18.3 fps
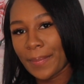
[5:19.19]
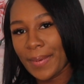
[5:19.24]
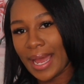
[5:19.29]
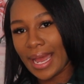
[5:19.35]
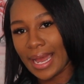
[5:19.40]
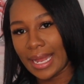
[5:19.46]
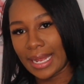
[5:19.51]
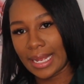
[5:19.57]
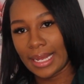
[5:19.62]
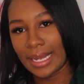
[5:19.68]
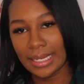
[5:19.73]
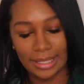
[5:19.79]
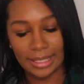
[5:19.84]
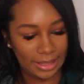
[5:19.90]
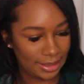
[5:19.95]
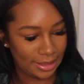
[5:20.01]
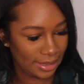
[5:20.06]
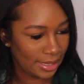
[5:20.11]
bag
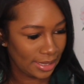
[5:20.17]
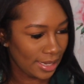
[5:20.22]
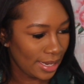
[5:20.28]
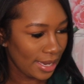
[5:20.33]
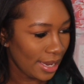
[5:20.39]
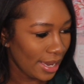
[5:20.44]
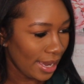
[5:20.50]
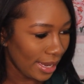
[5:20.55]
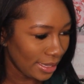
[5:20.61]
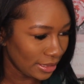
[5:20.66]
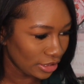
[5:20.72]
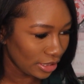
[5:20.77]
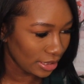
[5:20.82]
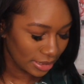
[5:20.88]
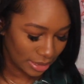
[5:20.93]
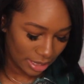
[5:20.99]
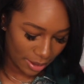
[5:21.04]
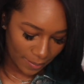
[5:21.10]
and
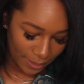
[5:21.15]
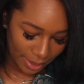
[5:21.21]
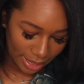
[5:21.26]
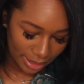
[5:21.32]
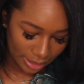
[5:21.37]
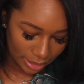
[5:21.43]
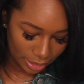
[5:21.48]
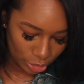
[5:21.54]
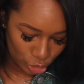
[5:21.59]
just combine the